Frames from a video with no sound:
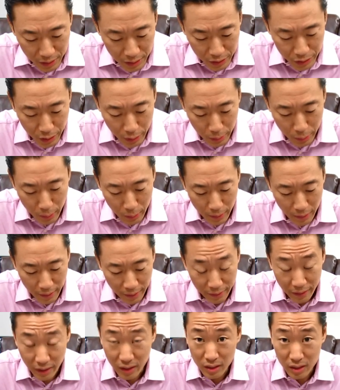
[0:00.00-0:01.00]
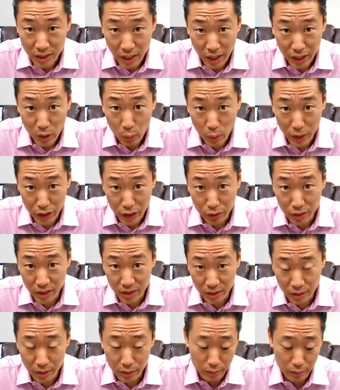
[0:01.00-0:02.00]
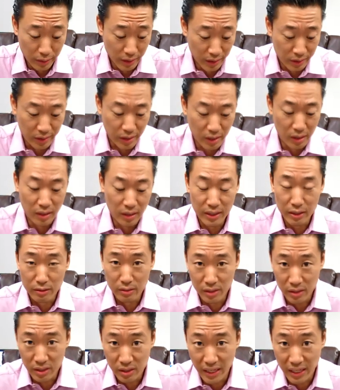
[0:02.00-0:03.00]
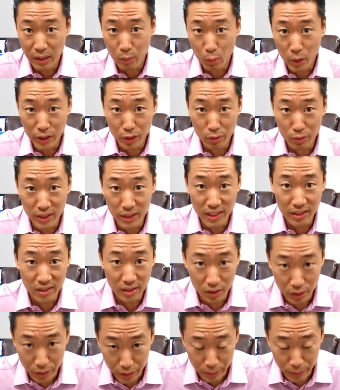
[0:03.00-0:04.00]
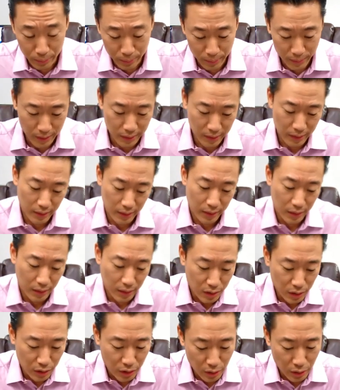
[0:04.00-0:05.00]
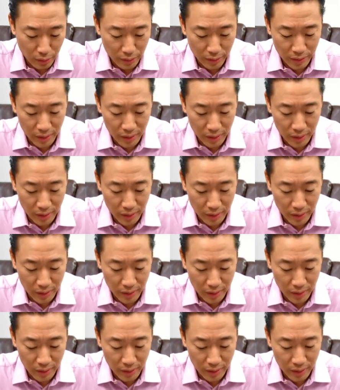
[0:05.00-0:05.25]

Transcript: So they're going to tell you what you need to do. It's going to literally say what you need to do. So